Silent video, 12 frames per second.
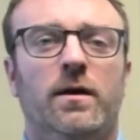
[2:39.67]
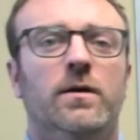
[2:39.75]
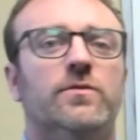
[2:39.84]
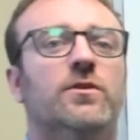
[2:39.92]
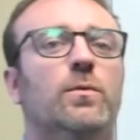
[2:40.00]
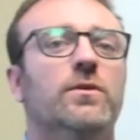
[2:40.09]

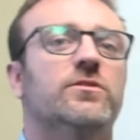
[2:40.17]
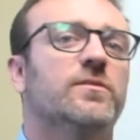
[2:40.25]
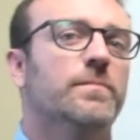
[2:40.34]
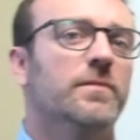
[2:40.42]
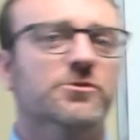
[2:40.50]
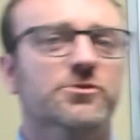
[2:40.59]
So what
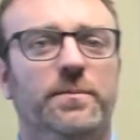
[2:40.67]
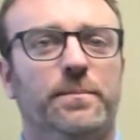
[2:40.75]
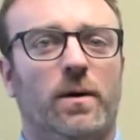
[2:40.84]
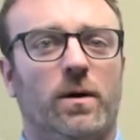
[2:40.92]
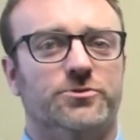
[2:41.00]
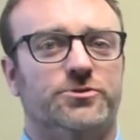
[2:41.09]
diminishing
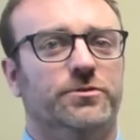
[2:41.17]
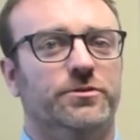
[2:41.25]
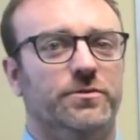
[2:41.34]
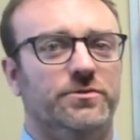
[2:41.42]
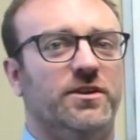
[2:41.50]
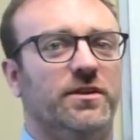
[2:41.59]
marginal
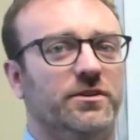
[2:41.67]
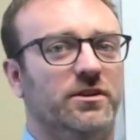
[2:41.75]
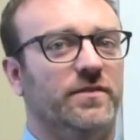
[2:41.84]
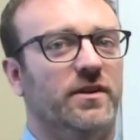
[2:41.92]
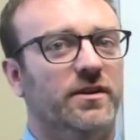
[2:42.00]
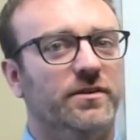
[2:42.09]
utility
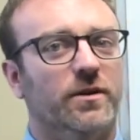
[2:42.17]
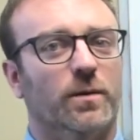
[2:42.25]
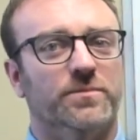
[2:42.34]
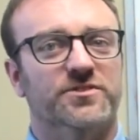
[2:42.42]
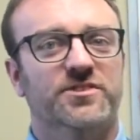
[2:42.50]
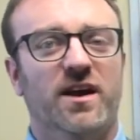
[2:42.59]
of
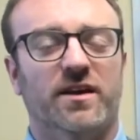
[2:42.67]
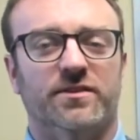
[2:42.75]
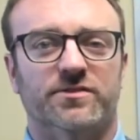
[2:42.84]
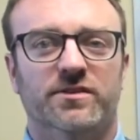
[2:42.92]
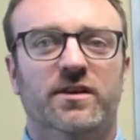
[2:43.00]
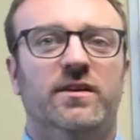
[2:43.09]
income
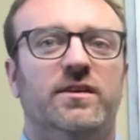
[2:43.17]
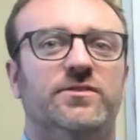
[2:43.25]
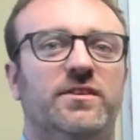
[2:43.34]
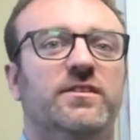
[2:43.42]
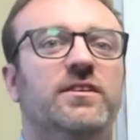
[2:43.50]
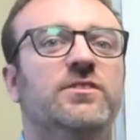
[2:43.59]
says is
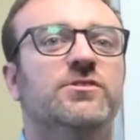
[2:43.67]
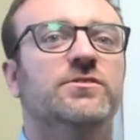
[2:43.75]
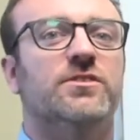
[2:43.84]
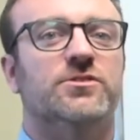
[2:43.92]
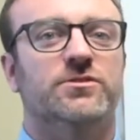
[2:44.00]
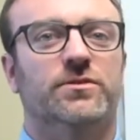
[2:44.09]
that each
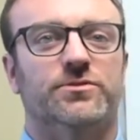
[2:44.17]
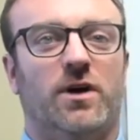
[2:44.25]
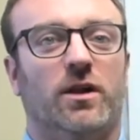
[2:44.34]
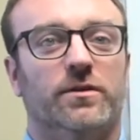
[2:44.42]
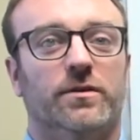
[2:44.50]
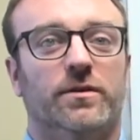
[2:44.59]
additional
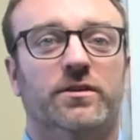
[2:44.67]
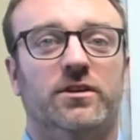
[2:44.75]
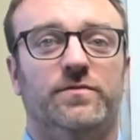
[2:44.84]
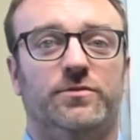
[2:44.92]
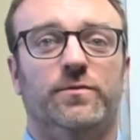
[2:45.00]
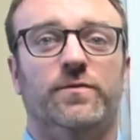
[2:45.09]
dollar
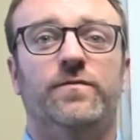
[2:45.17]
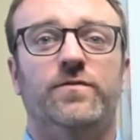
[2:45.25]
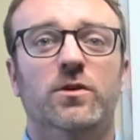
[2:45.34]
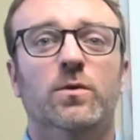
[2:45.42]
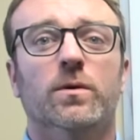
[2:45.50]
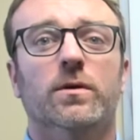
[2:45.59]
gives you
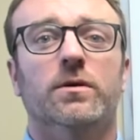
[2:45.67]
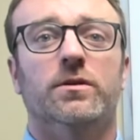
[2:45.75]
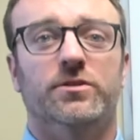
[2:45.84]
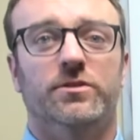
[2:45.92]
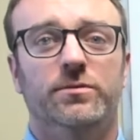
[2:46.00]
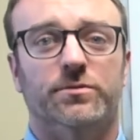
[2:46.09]
fewer
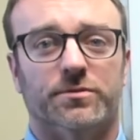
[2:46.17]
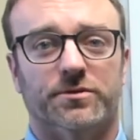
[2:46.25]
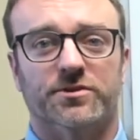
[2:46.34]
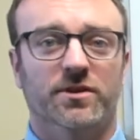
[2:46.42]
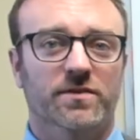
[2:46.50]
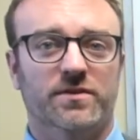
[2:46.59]

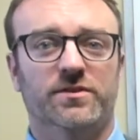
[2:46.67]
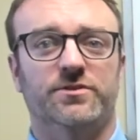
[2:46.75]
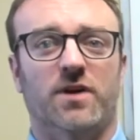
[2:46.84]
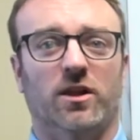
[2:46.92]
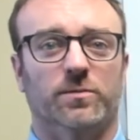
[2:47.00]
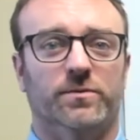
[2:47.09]
utils than the
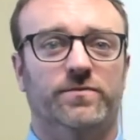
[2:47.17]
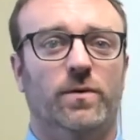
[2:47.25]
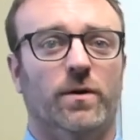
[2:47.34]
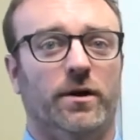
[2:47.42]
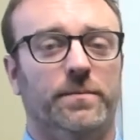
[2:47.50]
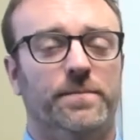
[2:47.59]
dollar before it.